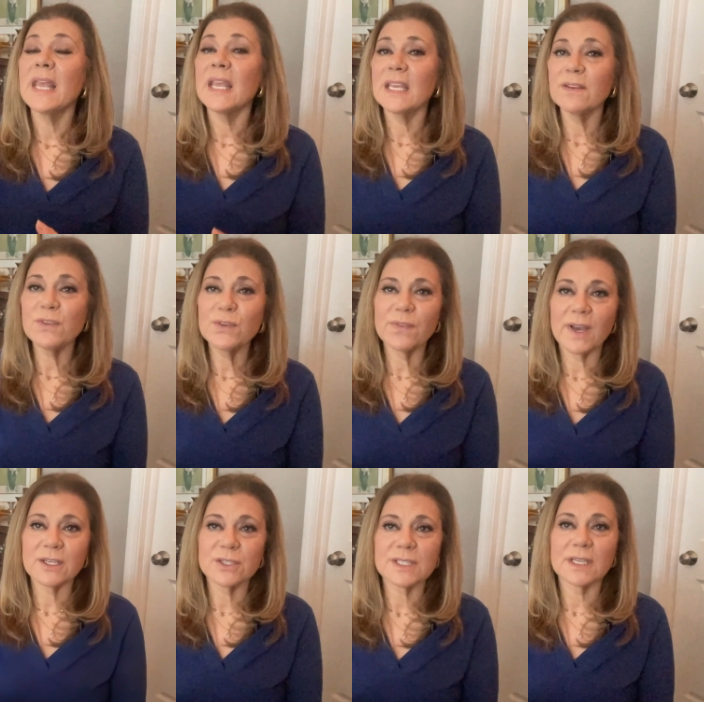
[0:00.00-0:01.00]
If you
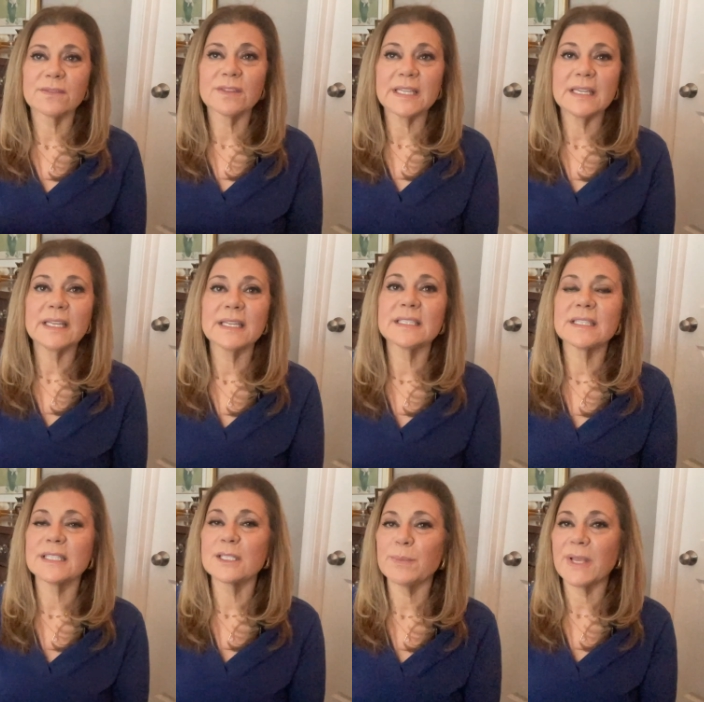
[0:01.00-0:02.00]
find yourself leaning into
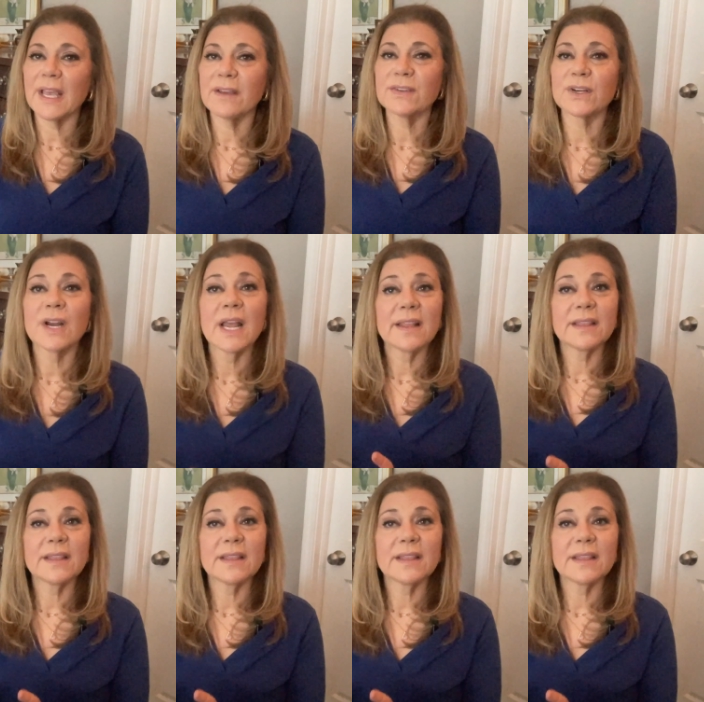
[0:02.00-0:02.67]
this behavior,